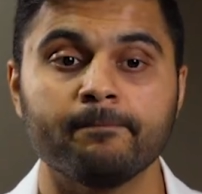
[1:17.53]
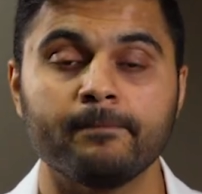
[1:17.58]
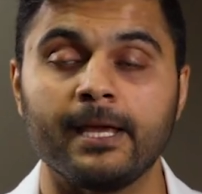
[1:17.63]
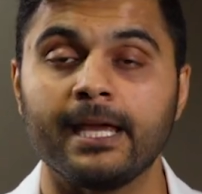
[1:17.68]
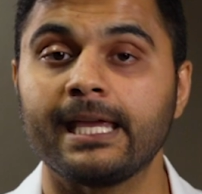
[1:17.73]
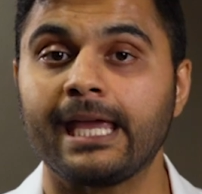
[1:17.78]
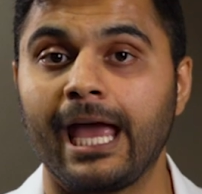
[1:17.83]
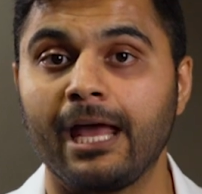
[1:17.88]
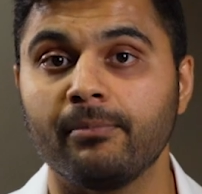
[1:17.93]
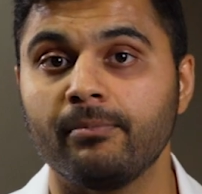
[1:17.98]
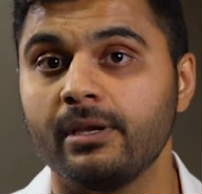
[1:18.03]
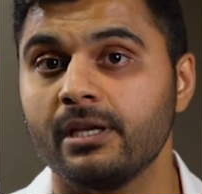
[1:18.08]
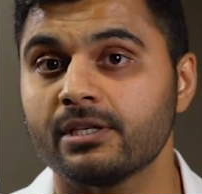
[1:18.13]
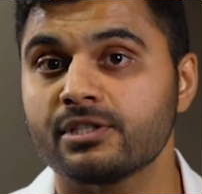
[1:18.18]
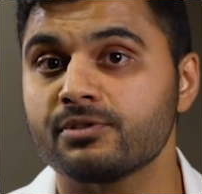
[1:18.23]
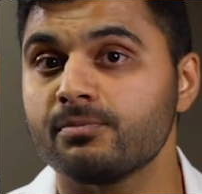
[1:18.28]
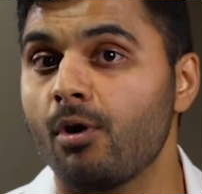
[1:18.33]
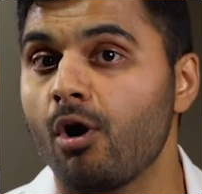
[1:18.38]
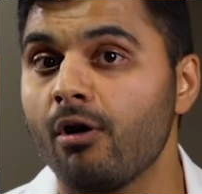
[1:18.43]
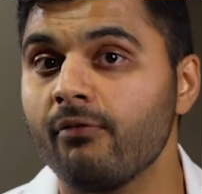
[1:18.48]
It can be a
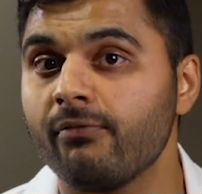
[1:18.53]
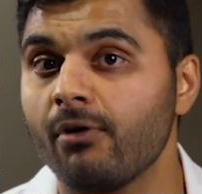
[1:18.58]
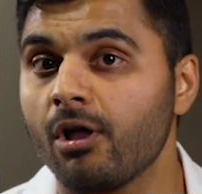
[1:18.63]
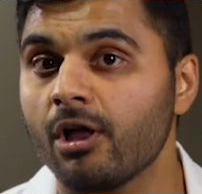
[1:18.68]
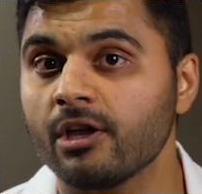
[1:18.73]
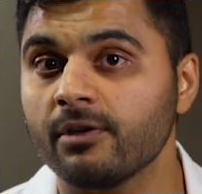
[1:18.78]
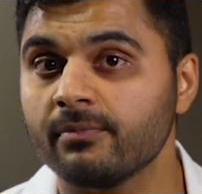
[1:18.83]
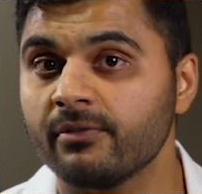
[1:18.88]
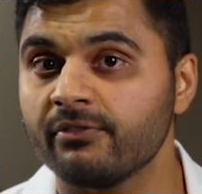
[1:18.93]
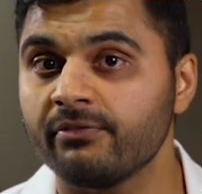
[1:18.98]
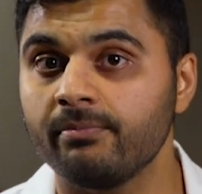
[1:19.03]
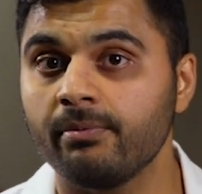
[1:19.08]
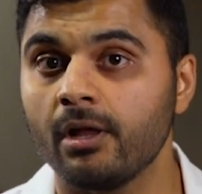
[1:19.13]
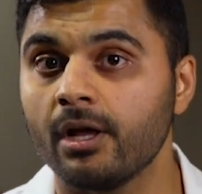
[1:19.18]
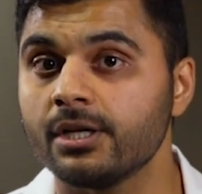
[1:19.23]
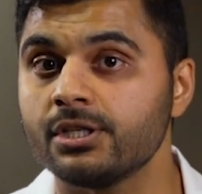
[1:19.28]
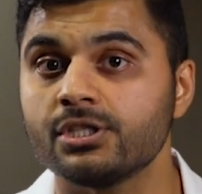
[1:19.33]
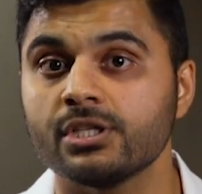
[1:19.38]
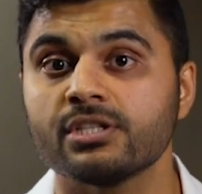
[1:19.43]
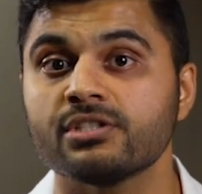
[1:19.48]
small volume of
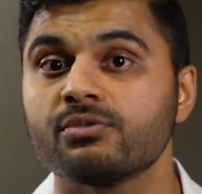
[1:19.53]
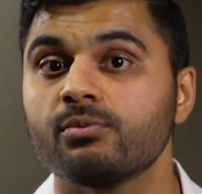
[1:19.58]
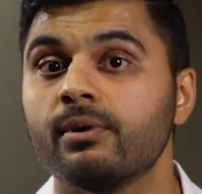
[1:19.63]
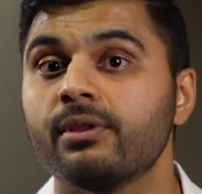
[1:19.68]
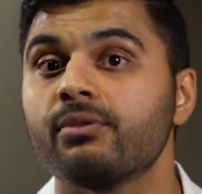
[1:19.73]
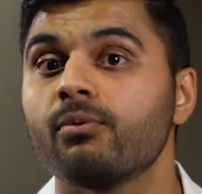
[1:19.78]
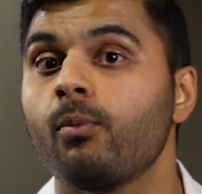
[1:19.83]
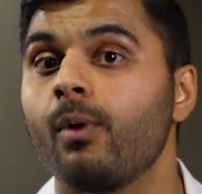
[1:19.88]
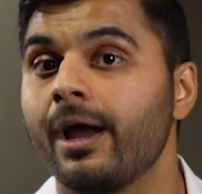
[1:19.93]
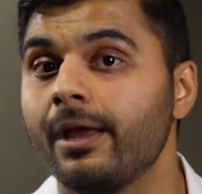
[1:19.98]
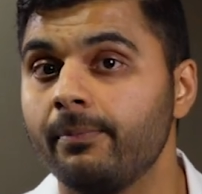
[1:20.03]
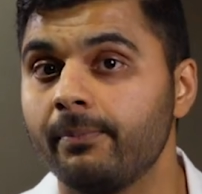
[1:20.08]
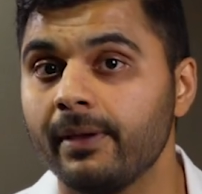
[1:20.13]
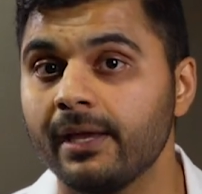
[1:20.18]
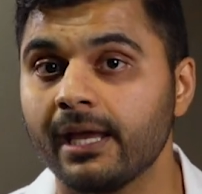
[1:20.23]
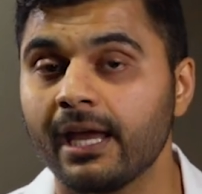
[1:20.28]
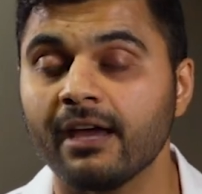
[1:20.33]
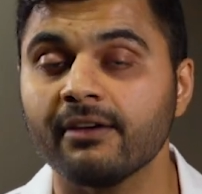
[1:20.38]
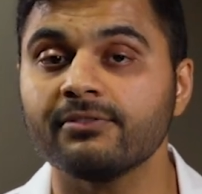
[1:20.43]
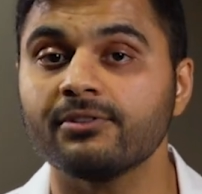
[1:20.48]
blood just with
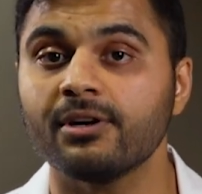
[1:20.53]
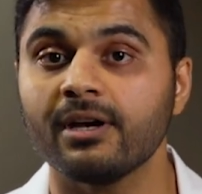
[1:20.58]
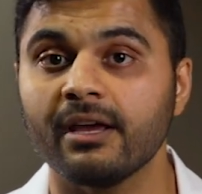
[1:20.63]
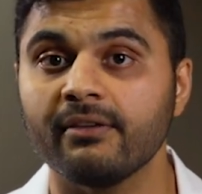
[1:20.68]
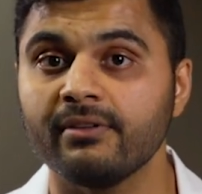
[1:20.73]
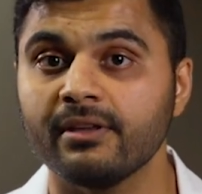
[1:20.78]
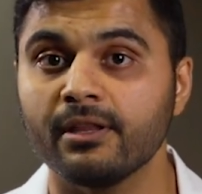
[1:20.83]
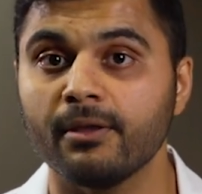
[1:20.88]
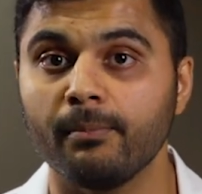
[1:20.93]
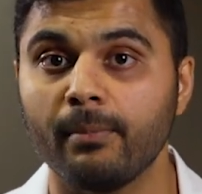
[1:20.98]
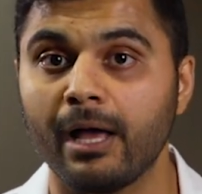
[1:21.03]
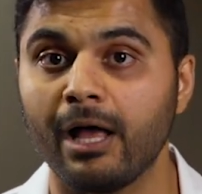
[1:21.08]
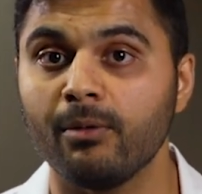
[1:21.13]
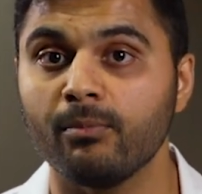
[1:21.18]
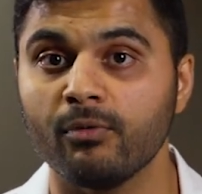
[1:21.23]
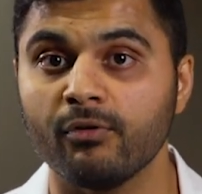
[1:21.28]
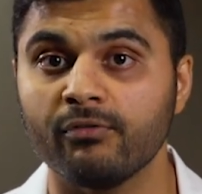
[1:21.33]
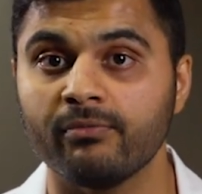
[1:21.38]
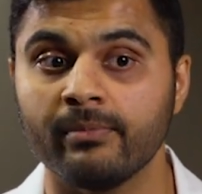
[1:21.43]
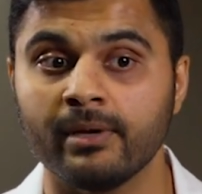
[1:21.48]
wiping after having the bowel
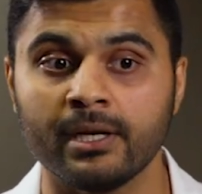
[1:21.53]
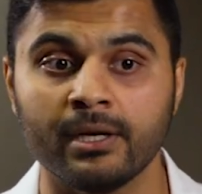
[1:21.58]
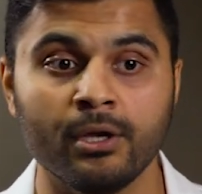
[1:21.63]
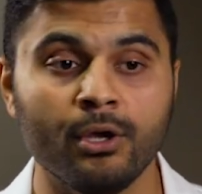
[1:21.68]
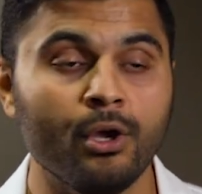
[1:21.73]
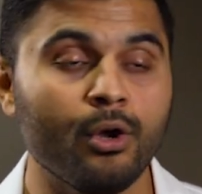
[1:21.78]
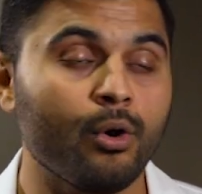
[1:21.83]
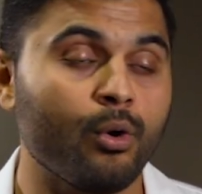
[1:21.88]
movement,